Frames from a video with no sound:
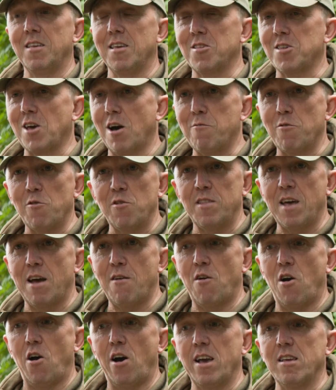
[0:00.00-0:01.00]
it's covering
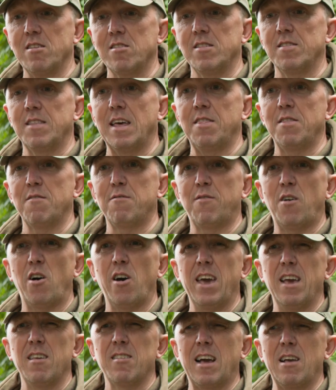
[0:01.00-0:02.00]
their eyes, and then the
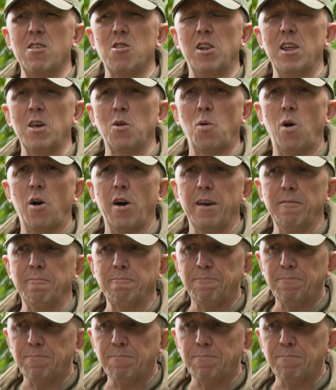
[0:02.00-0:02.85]
fight is actually quite